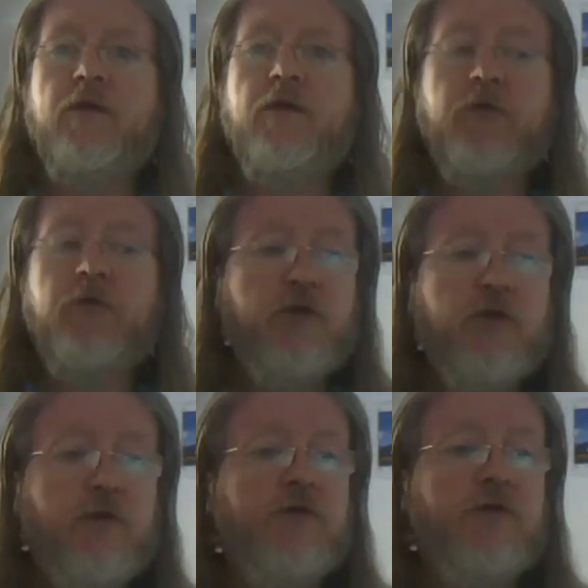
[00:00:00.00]

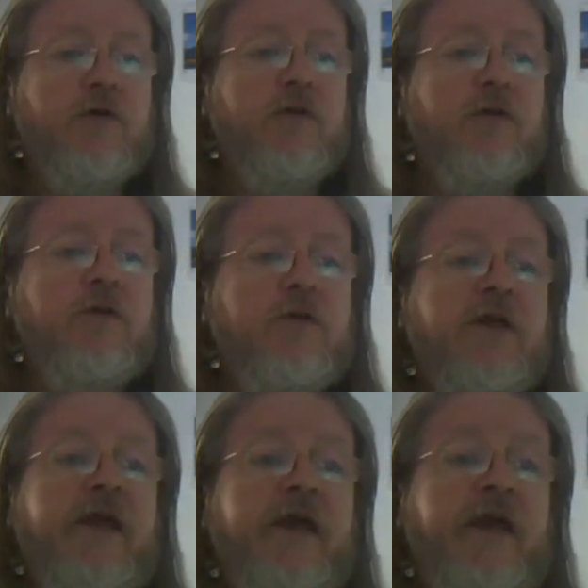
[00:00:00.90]
immigration control.
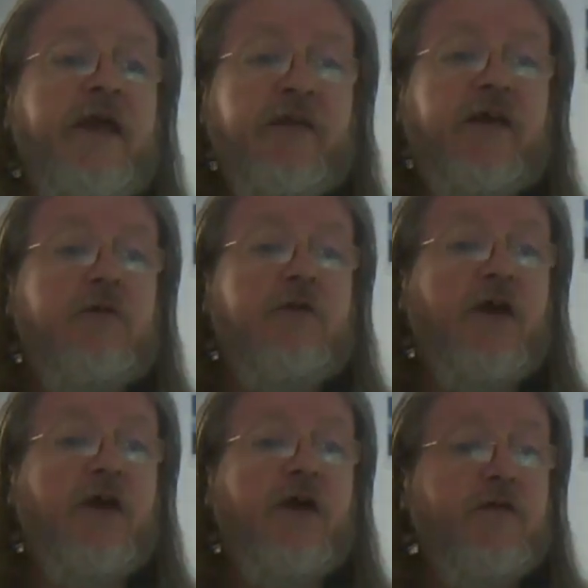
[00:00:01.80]
Hand out
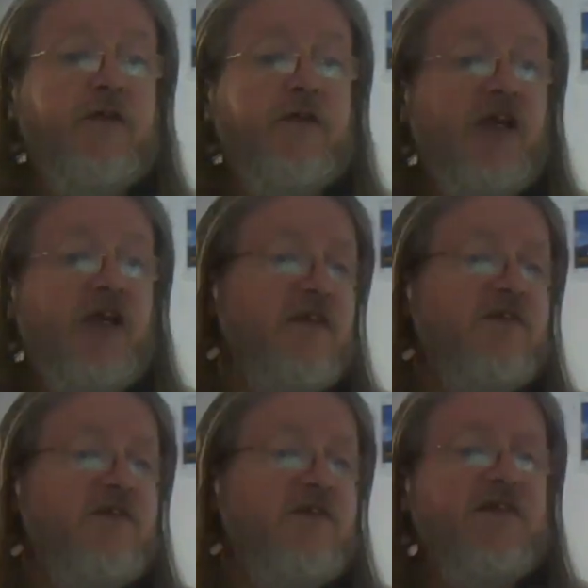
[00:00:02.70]
the high-vis
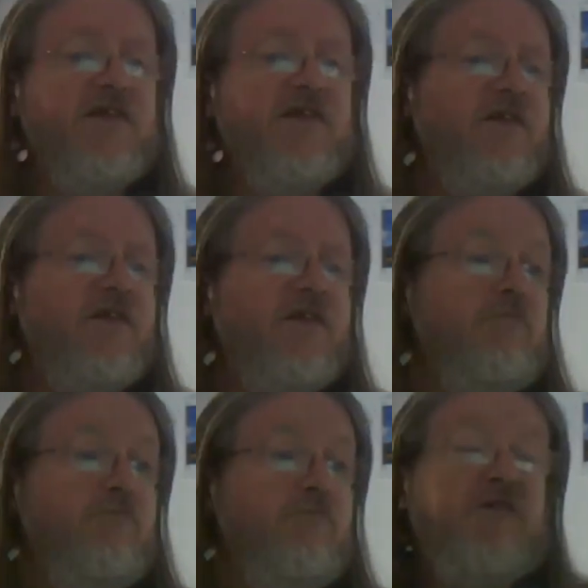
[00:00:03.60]
jackets, the headsets,
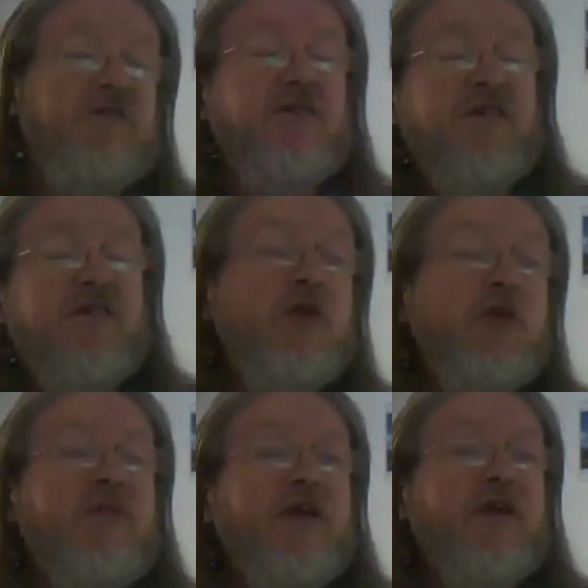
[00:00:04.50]
the sickness
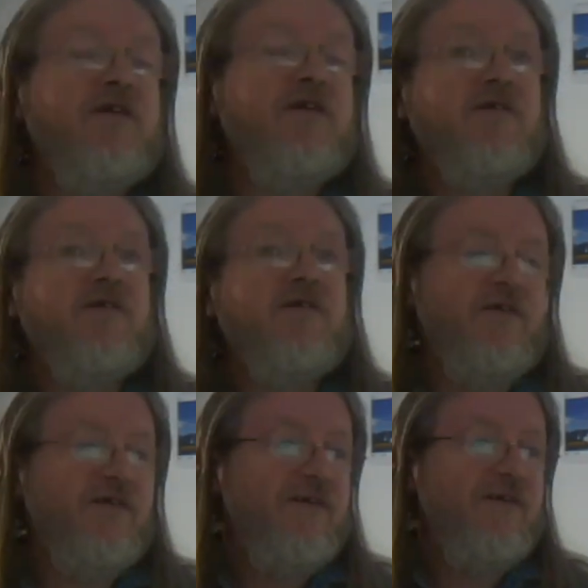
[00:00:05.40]
motion baggies
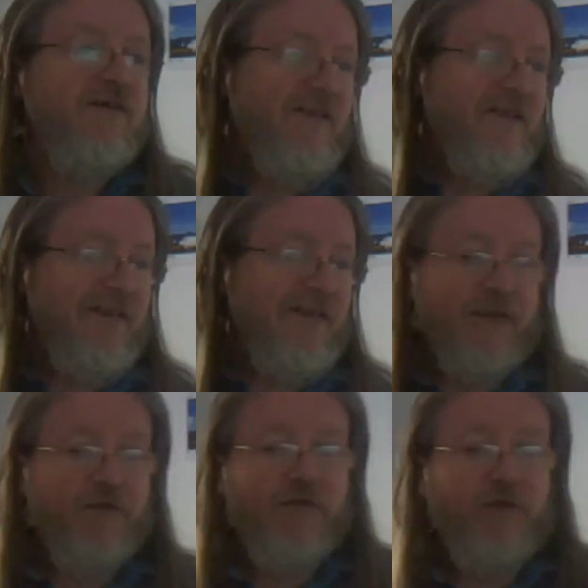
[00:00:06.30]

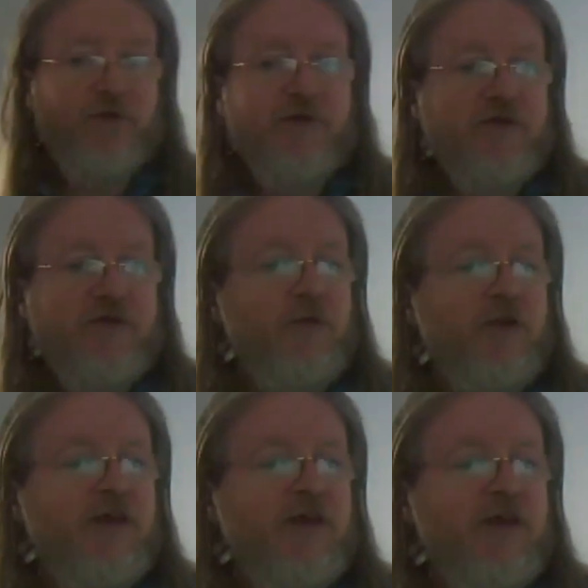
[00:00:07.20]
if you're concerned
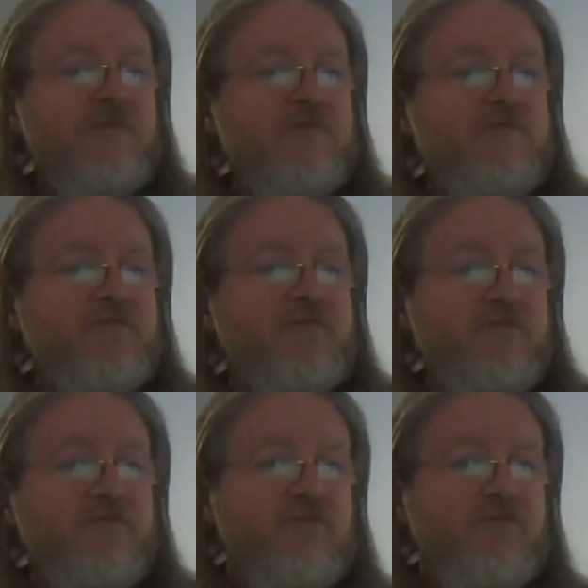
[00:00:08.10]
with that.
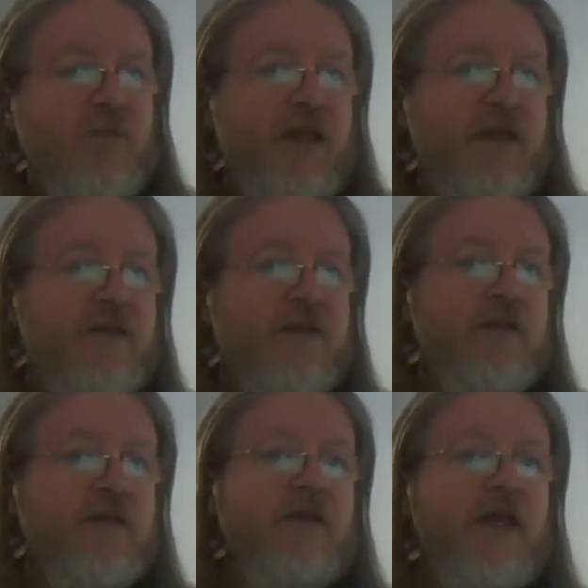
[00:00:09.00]
And
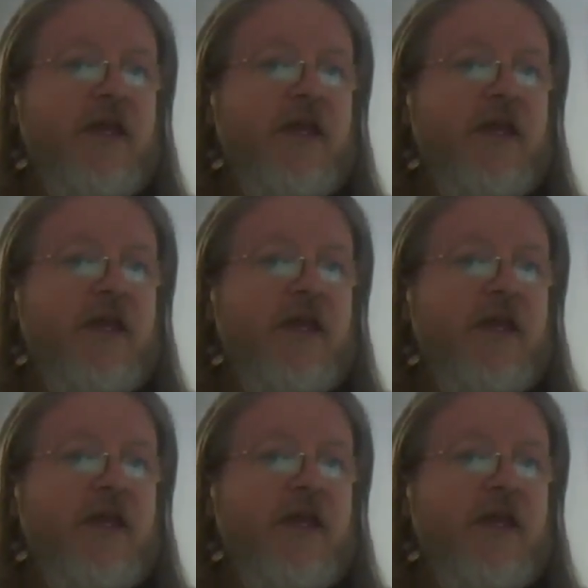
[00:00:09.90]
then